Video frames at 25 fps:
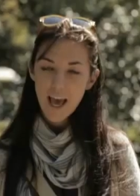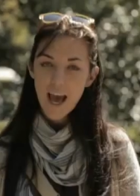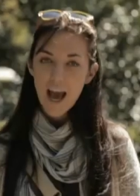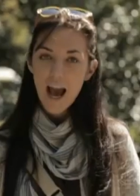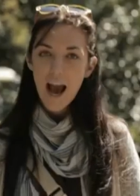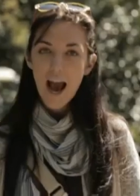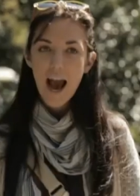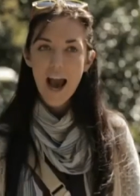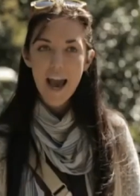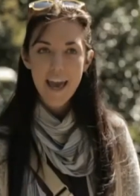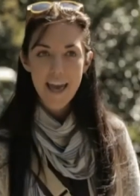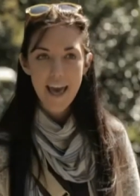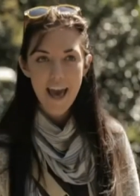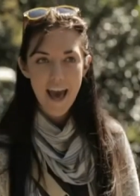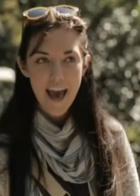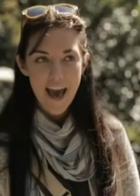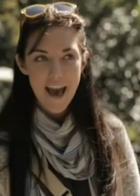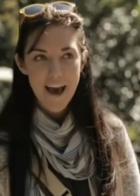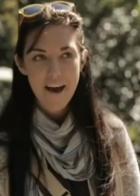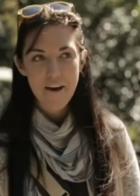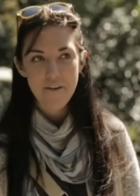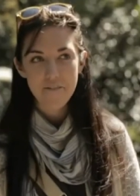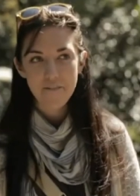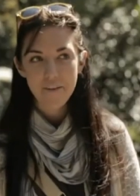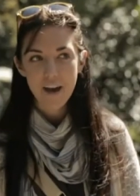I
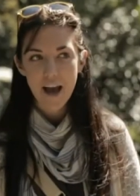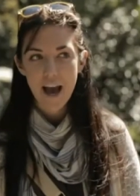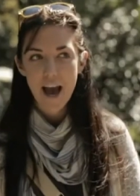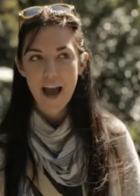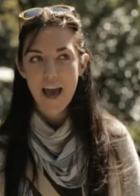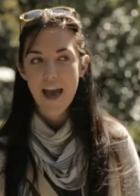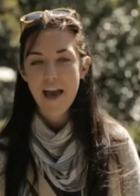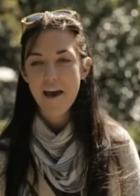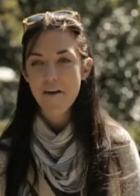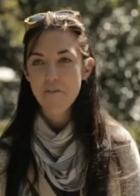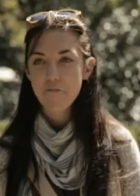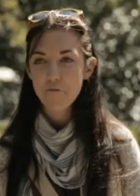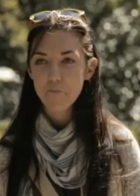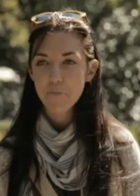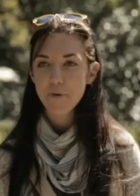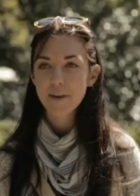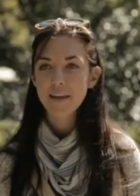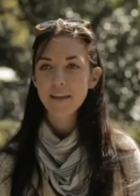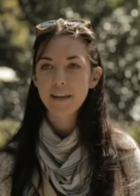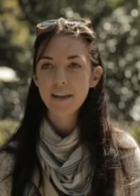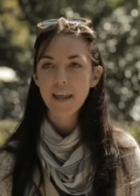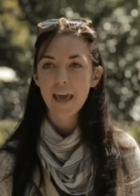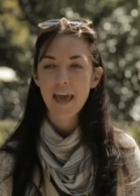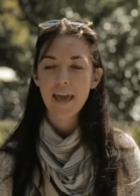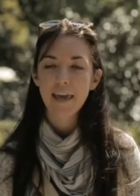have. I have
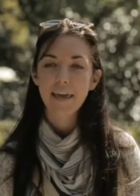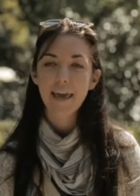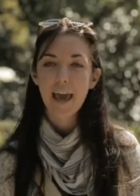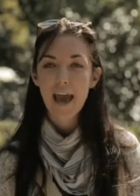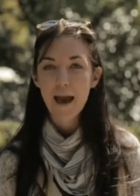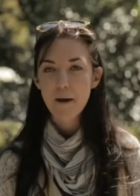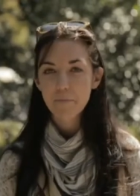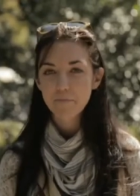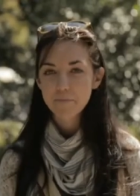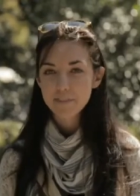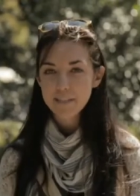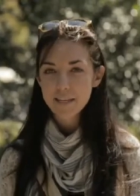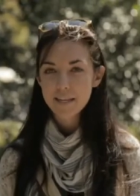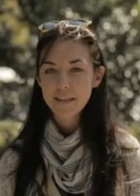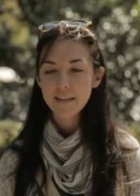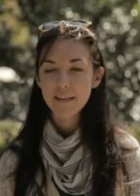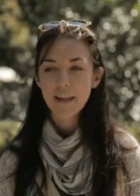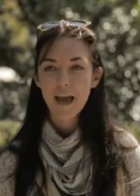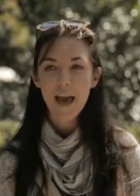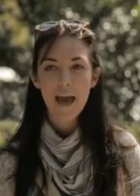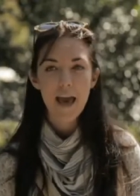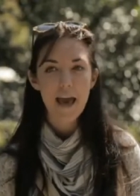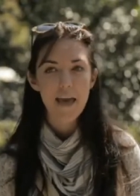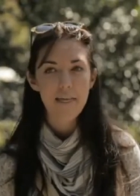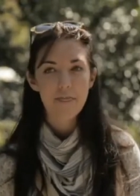been a captain
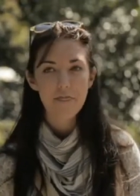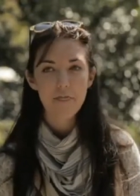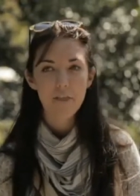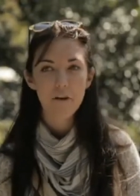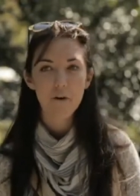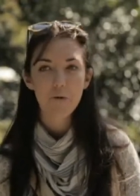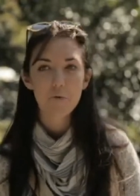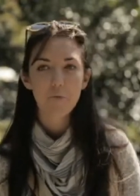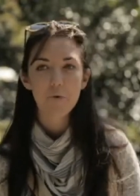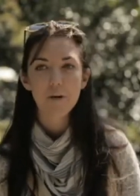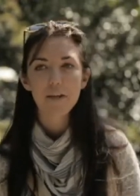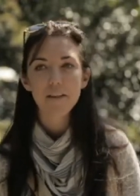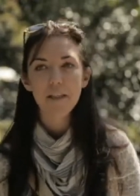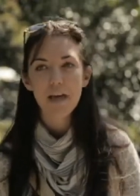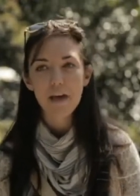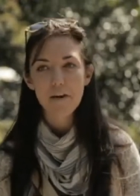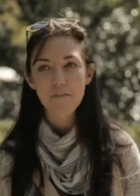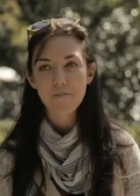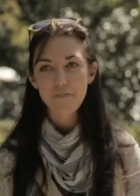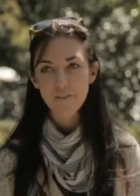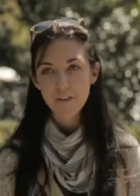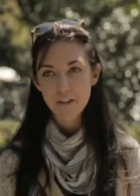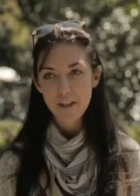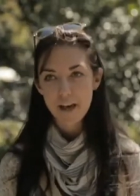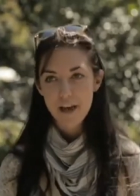at the Relay
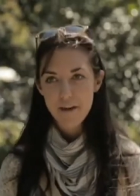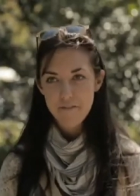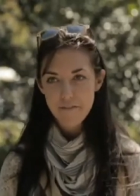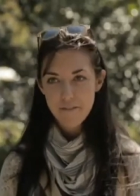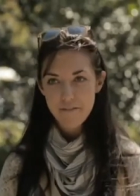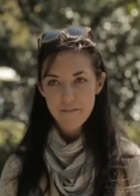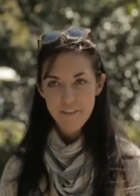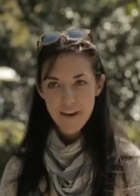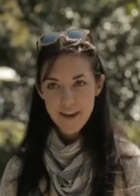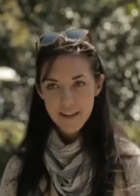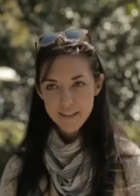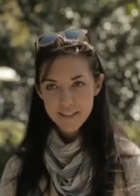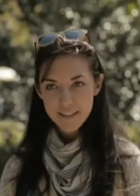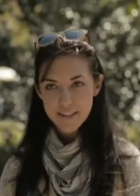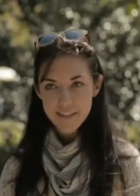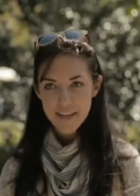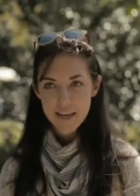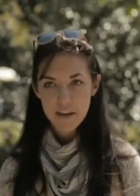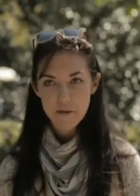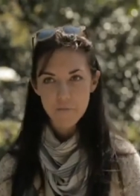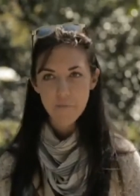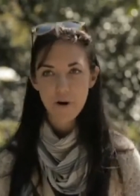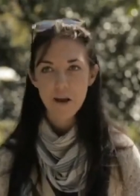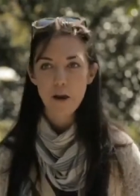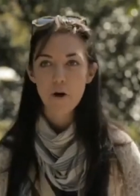for Life event
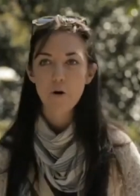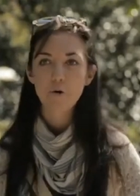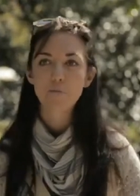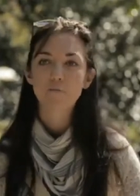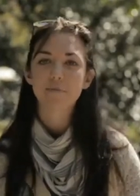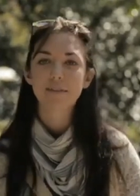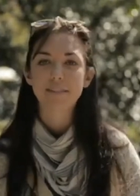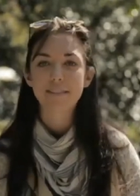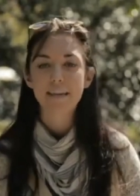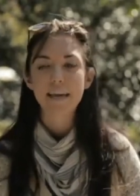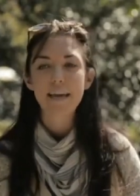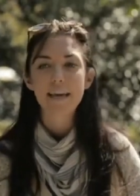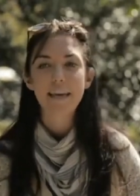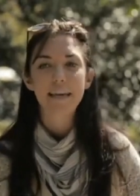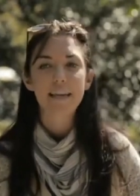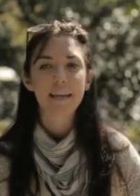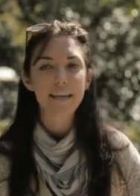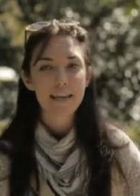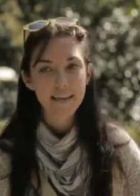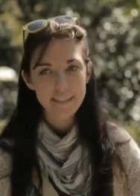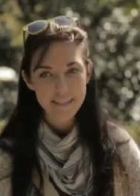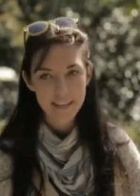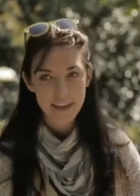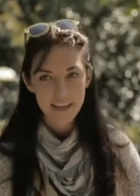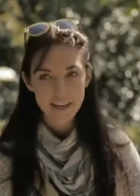in my home state
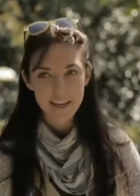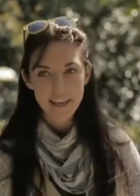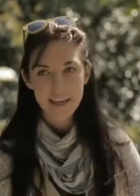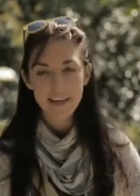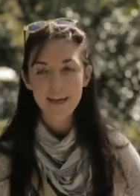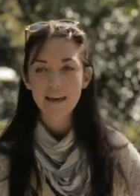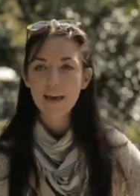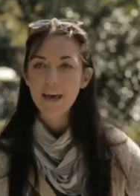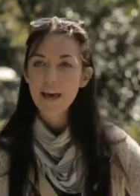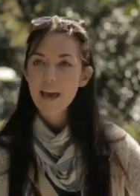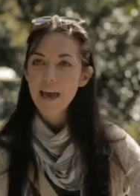in Kentucky,